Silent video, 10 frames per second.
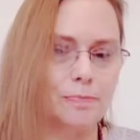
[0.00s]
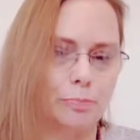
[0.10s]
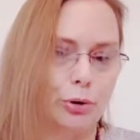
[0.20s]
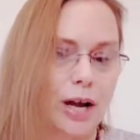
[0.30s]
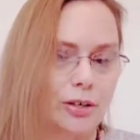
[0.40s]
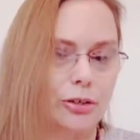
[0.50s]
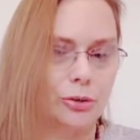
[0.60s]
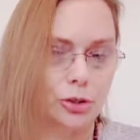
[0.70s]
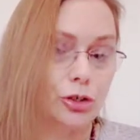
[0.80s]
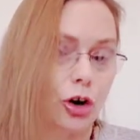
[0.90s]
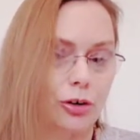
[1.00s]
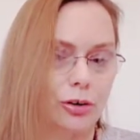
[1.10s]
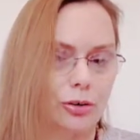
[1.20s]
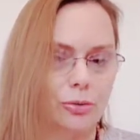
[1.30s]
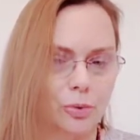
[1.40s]
brighter or
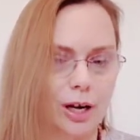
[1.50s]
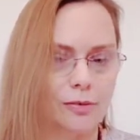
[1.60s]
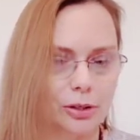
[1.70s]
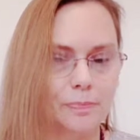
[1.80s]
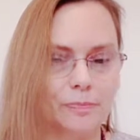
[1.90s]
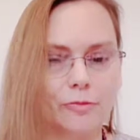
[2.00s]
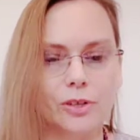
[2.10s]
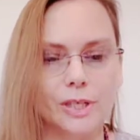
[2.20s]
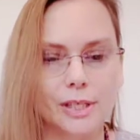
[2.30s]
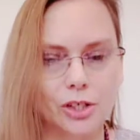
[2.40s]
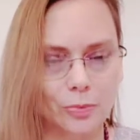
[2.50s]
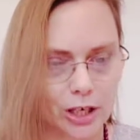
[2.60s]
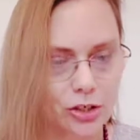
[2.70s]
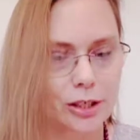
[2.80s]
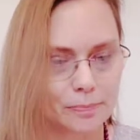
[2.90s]
darker or whatever for the
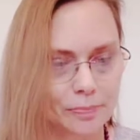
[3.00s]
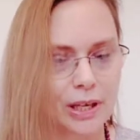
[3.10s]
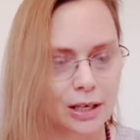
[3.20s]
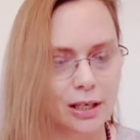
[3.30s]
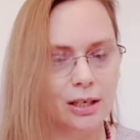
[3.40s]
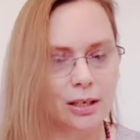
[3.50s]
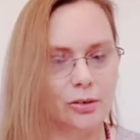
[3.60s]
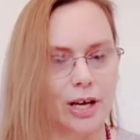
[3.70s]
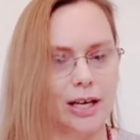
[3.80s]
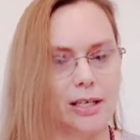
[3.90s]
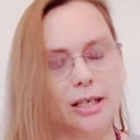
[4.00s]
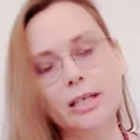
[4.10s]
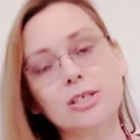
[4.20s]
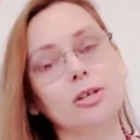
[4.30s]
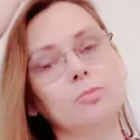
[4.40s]
situation, okay?
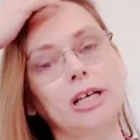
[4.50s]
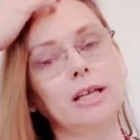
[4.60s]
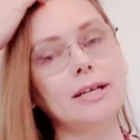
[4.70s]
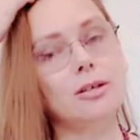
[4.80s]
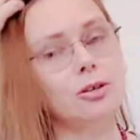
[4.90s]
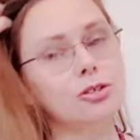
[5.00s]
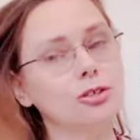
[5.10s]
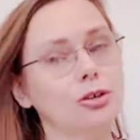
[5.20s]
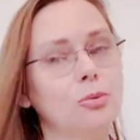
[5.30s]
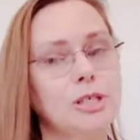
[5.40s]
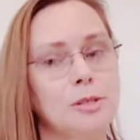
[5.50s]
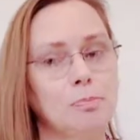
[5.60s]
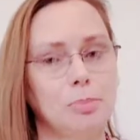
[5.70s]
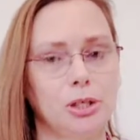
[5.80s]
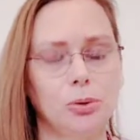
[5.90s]
So my light codes are always
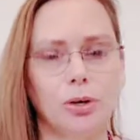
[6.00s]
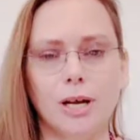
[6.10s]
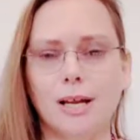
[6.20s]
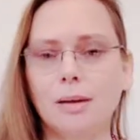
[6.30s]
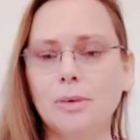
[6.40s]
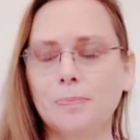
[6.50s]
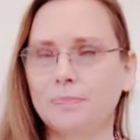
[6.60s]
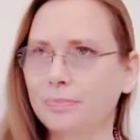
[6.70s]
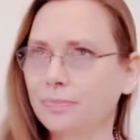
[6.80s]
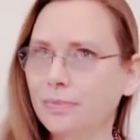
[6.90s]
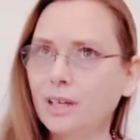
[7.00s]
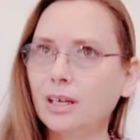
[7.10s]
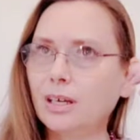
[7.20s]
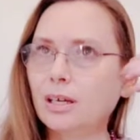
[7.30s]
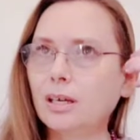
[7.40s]
pure, and
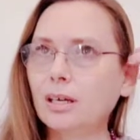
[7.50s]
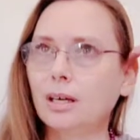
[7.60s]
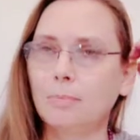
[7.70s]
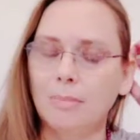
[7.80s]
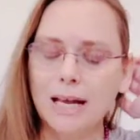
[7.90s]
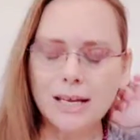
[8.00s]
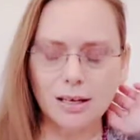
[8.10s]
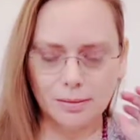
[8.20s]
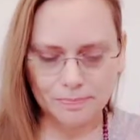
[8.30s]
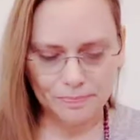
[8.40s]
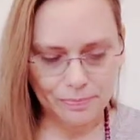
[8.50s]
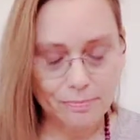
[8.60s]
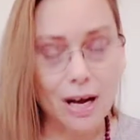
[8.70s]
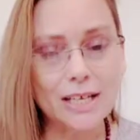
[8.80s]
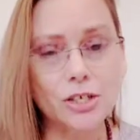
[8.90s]

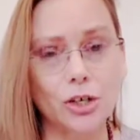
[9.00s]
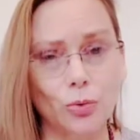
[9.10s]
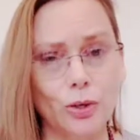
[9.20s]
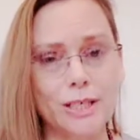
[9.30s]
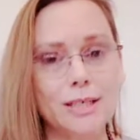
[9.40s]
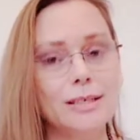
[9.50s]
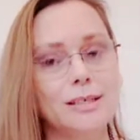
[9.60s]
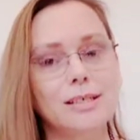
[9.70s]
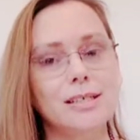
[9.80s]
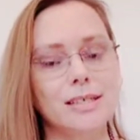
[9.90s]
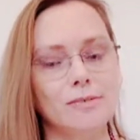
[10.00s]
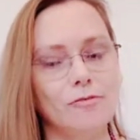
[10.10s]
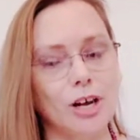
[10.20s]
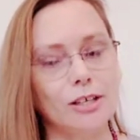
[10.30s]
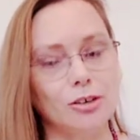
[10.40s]
my degree is in
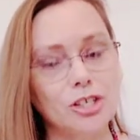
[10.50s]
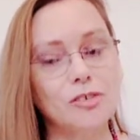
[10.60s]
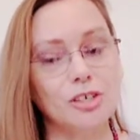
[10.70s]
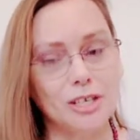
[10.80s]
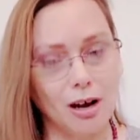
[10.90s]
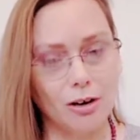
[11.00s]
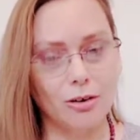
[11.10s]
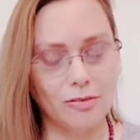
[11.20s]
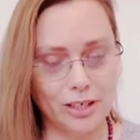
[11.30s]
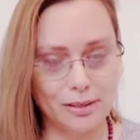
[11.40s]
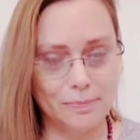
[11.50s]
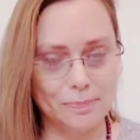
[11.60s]
fine arts photography,